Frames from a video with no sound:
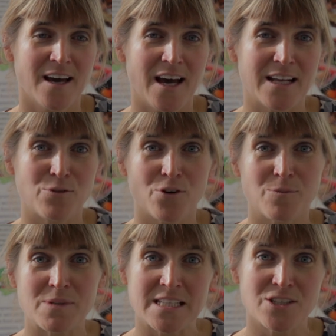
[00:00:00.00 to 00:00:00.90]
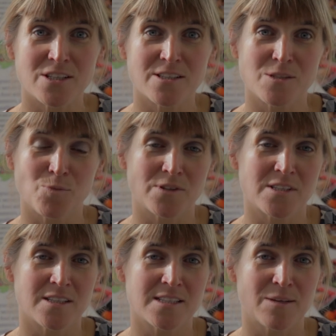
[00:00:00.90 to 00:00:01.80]
And if you're in a position to
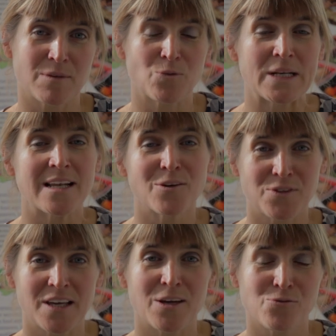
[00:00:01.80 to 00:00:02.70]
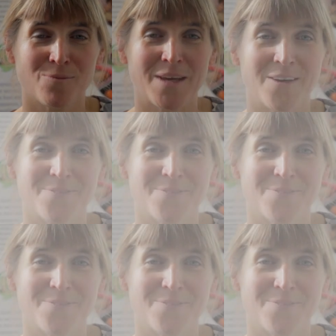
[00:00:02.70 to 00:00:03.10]
sponsor the summit, we'd love to hear from you.